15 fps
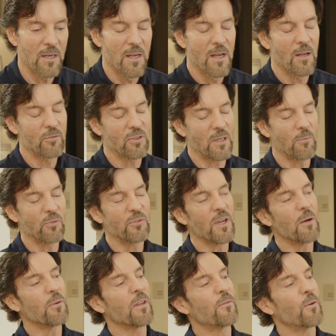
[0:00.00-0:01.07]

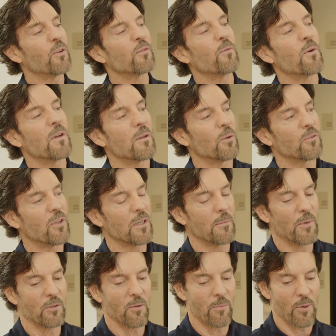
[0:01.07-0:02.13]
Start with the first 4, and then we'll talk
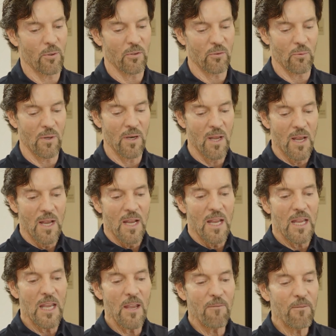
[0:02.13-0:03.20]
about the bonus one.
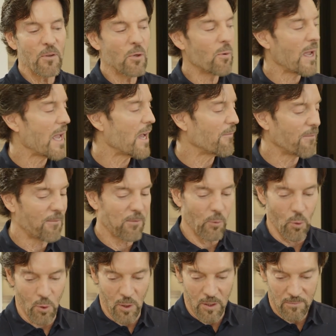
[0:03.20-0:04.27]
If you have
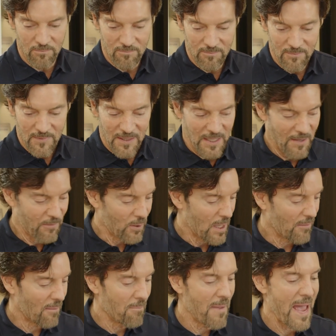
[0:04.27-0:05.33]
floor, if you
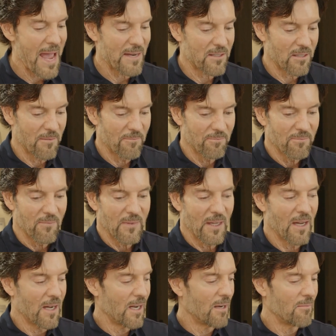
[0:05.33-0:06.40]
have a mat,
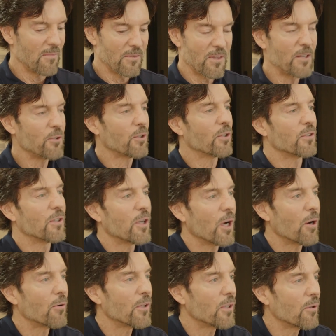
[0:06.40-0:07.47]
then you're good to
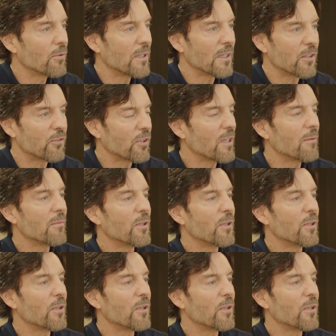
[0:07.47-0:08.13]
go. You don't need a gym.